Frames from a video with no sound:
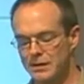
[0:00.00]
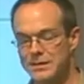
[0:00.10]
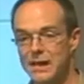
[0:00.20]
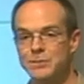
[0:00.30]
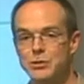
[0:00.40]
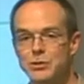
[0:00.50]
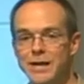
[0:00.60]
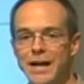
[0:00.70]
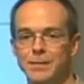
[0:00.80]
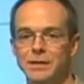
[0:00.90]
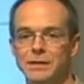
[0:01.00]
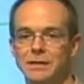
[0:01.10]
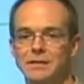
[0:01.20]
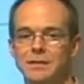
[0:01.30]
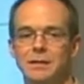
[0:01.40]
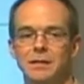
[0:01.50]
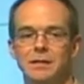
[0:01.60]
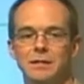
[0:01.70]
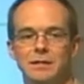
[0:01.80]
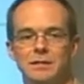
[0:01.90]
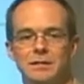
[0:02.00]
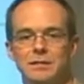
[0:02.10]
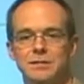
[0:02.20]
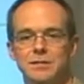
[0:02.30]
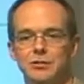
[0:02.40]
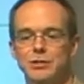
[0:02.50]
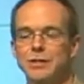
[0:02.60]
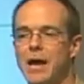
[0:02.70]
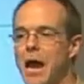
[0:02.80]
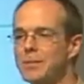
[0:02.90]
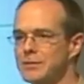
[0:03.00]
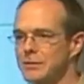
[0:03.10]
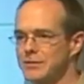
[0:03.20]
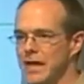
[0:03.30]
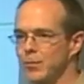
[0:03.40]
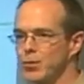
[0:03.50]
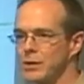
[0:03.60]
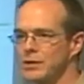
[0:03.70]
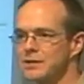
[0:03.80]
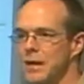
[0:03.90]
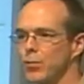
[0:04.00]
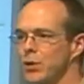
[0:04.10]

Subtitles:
Type 2 diabetes is just the opposite of type 1. In type